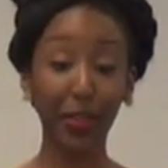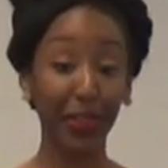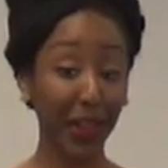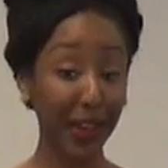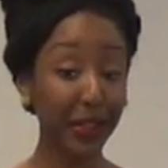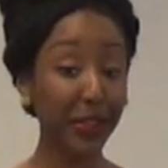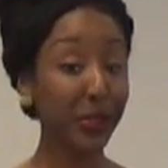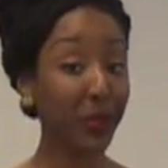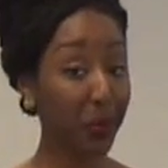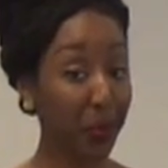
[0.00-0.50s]

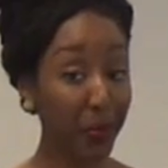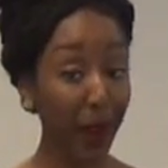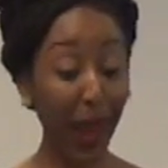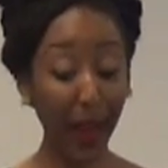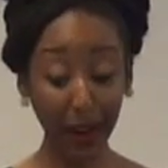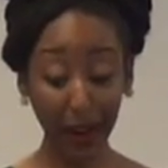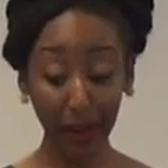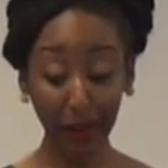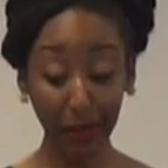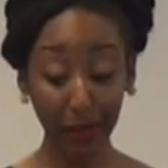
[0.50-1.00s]
Things are
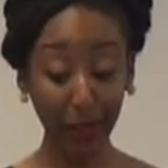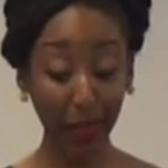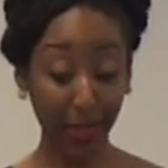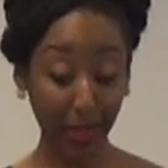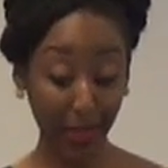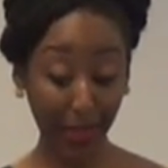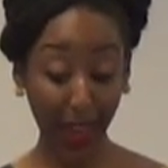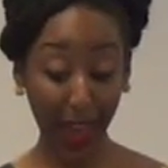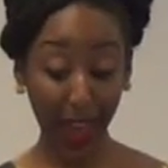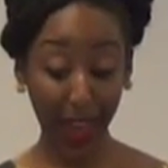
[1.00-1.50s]
better
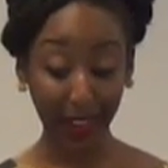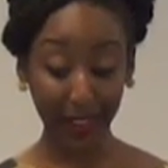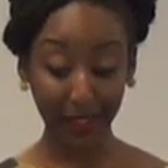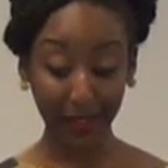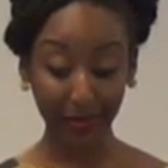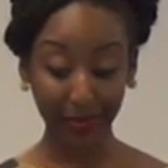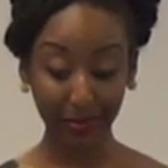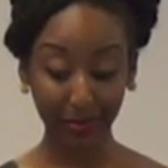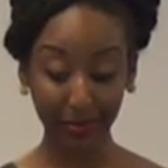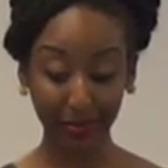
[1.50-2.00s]
than
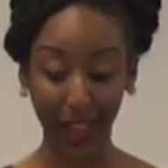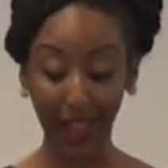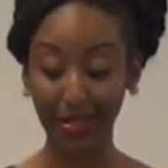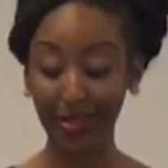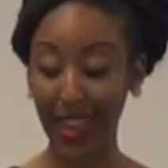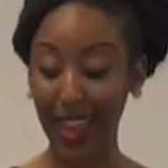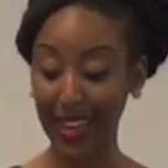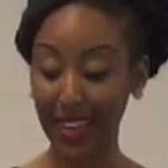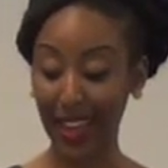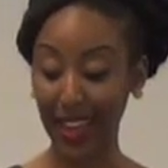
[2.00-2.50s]
then.
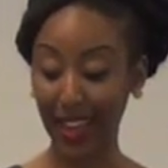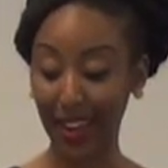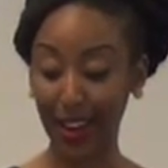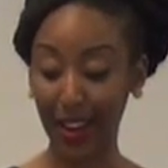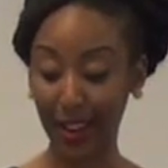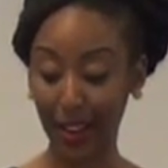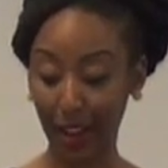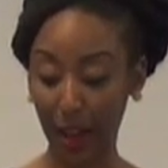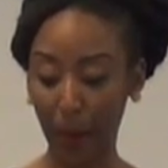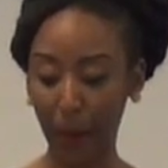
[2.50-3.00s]
They can,
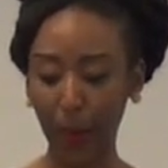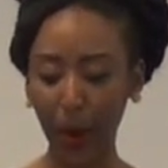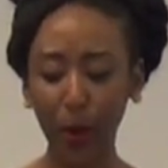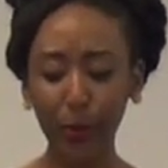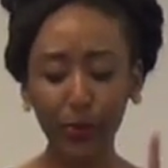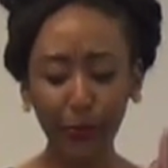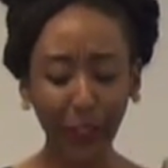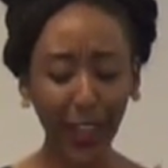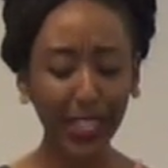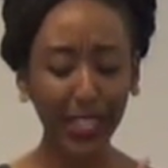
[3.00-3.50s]

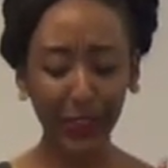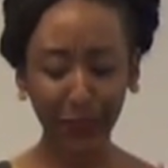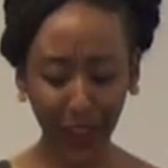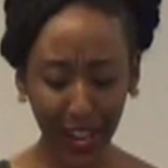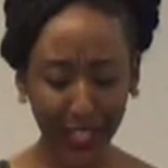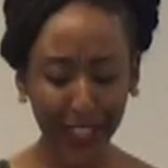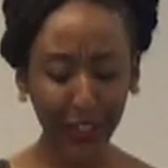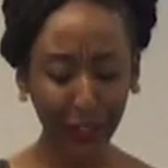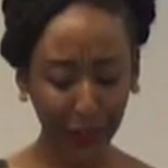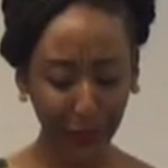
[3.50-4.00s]
but let's
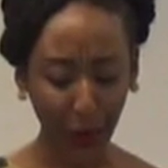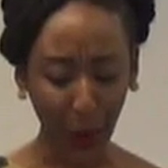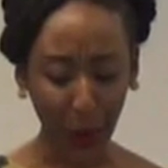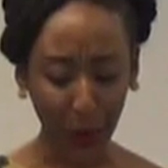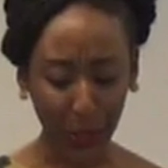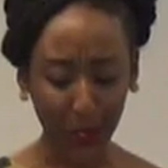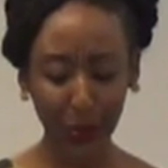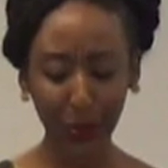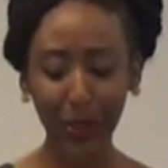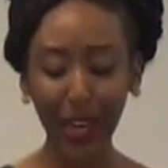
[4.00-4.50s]
face it,
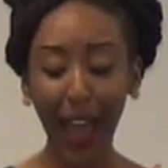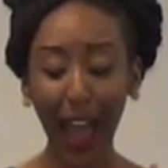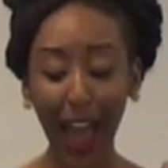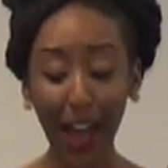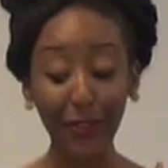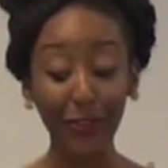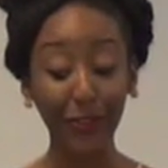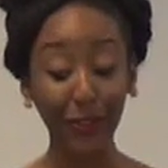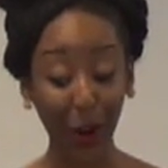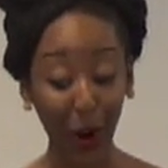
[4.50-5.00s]
folks, we
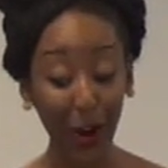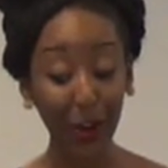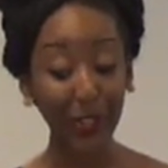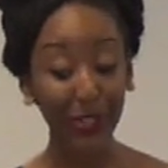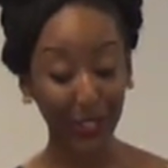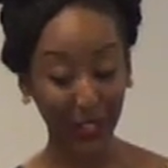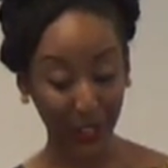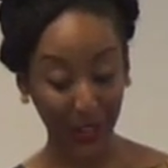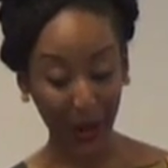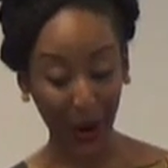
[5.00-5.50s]
have
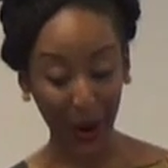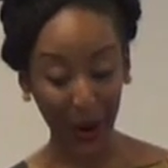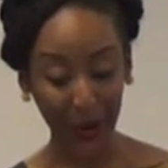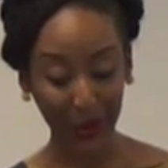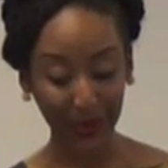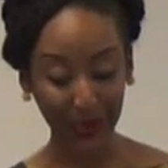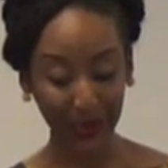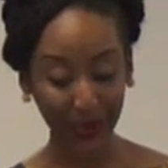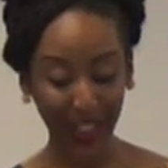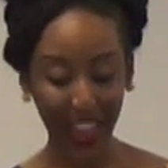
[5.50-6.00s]
far to
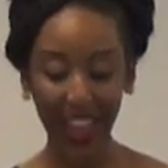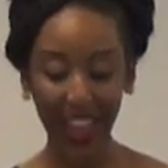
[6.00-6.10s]
go.